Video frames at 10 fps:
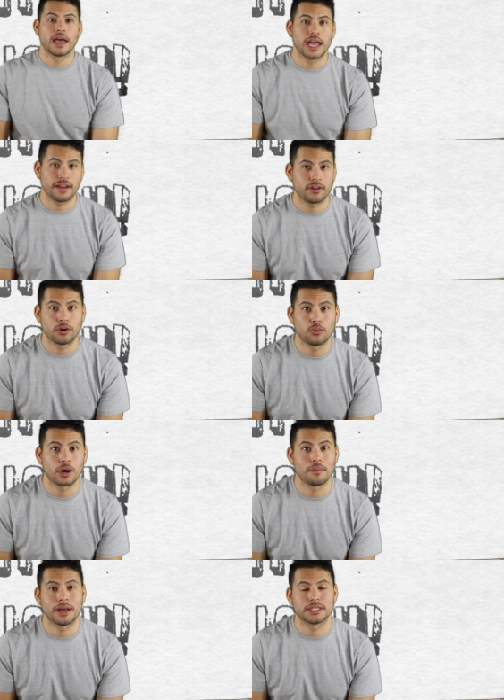Hey everyone,
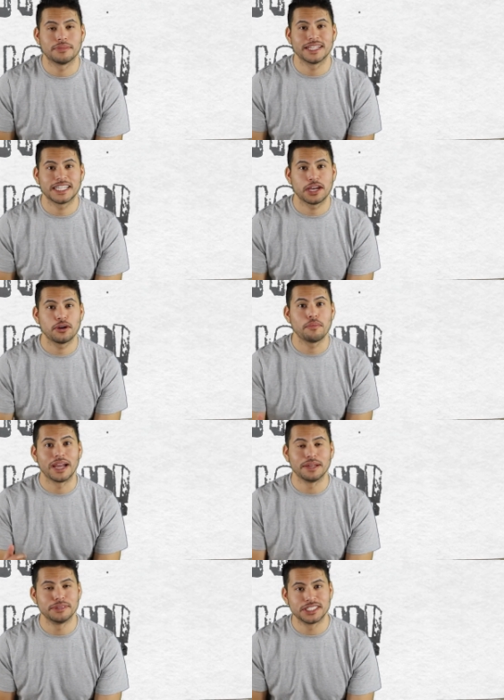welcome back to my channel.
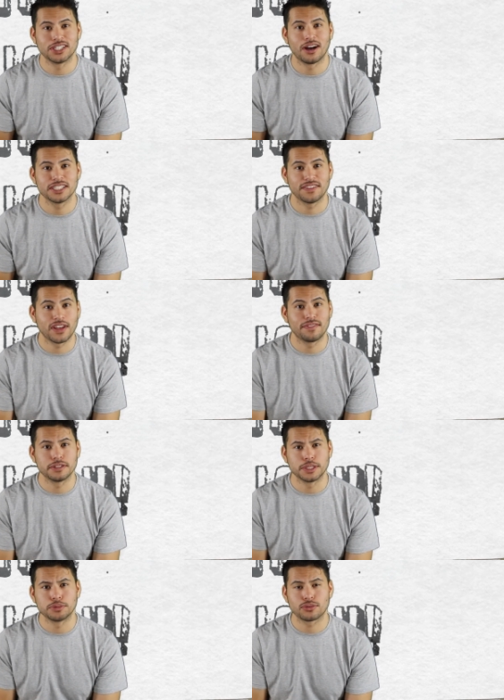My name is Josh. If you
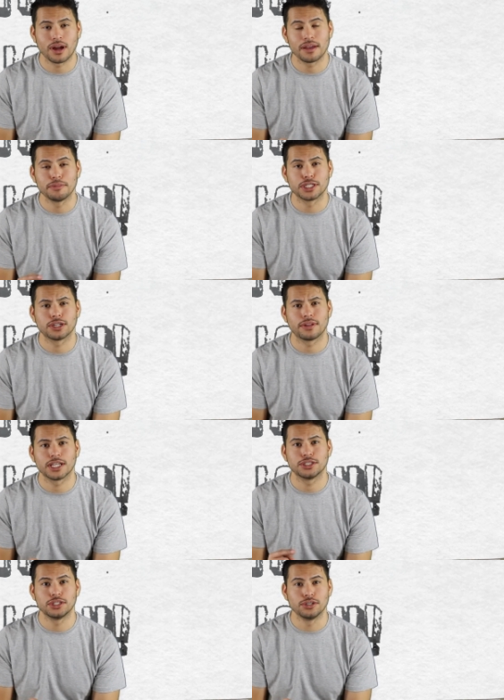haven't subscribed, make sure
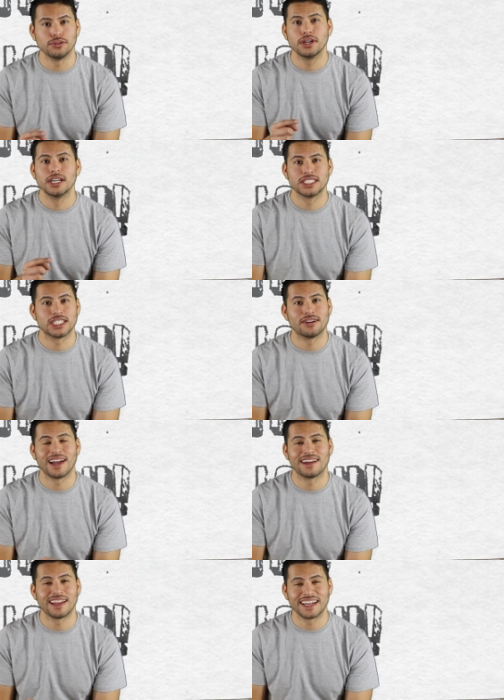that you do share
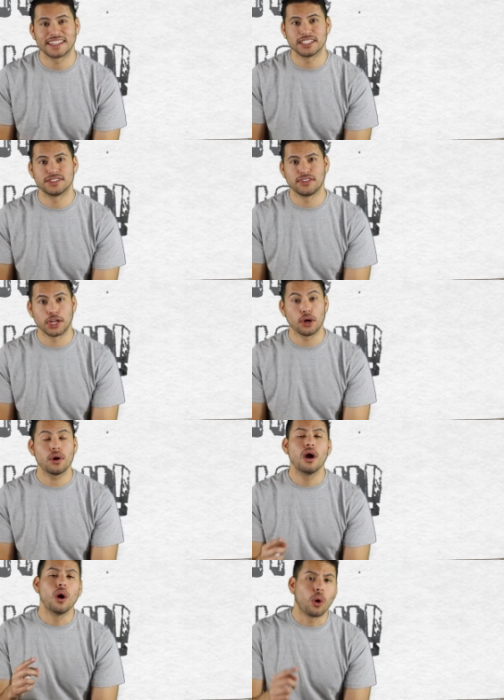and like this
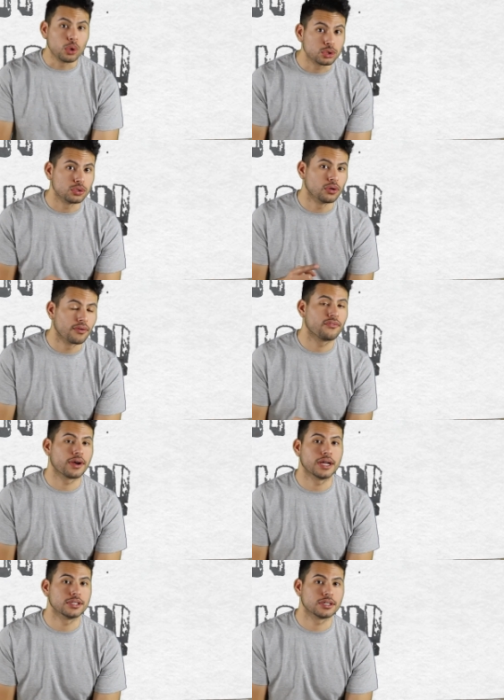video. Also, don't
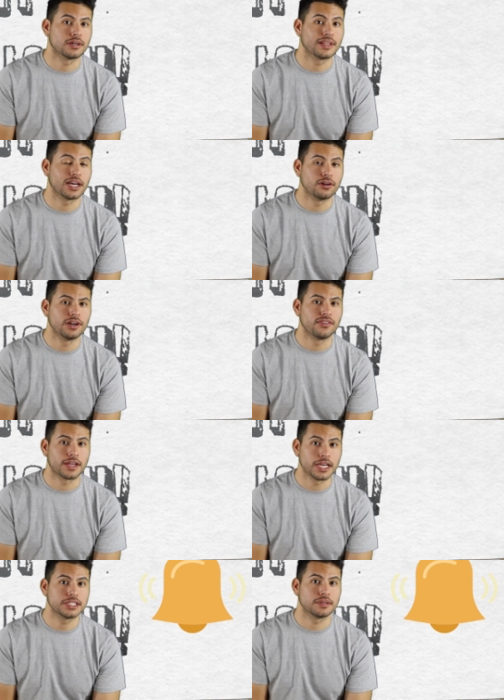forget to turn on that
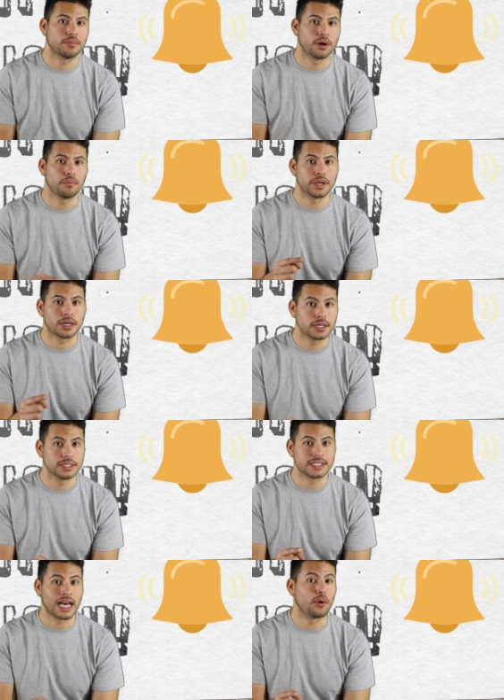notification bell
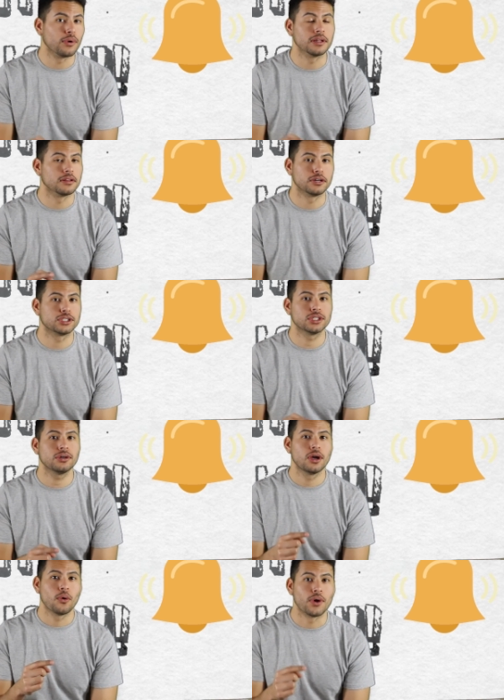because that will alert
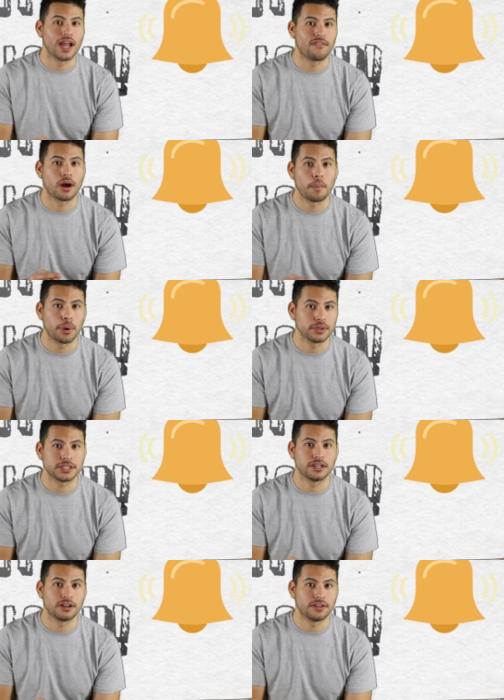you whenever I'm
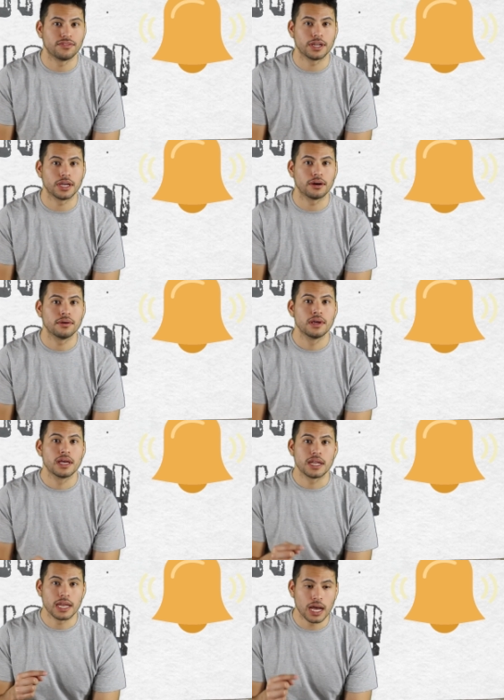posting a new video.
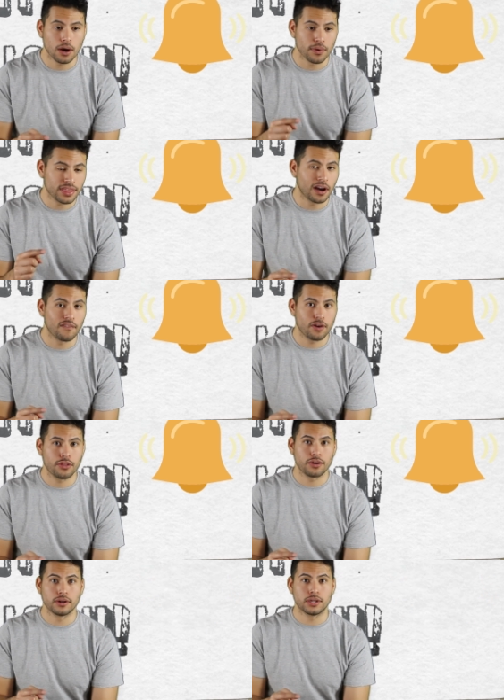Now, without
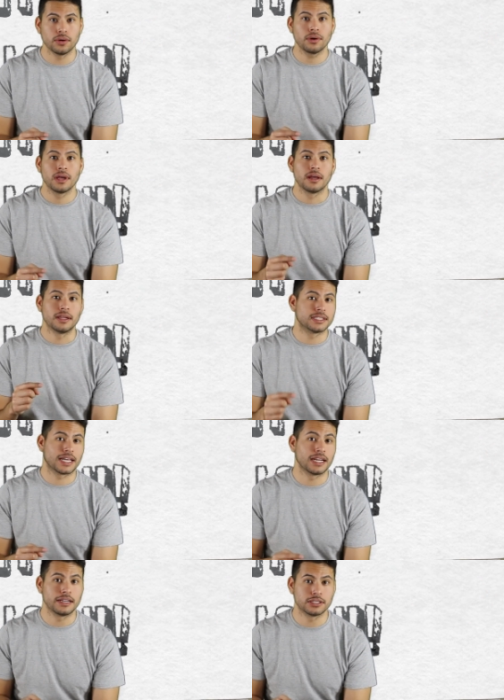further ado, let's
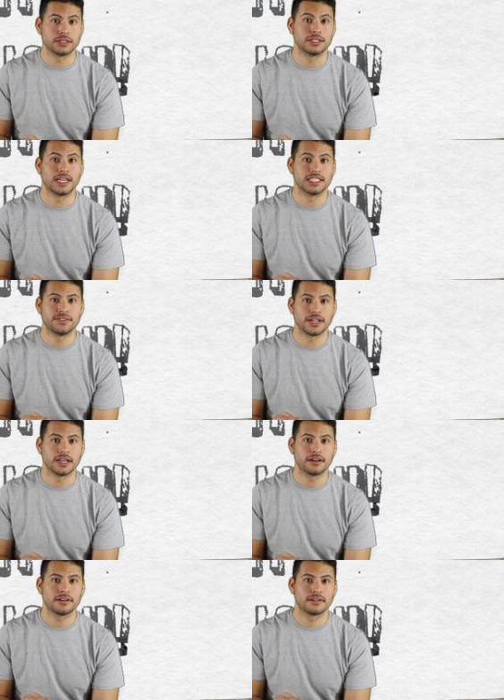get into today's video.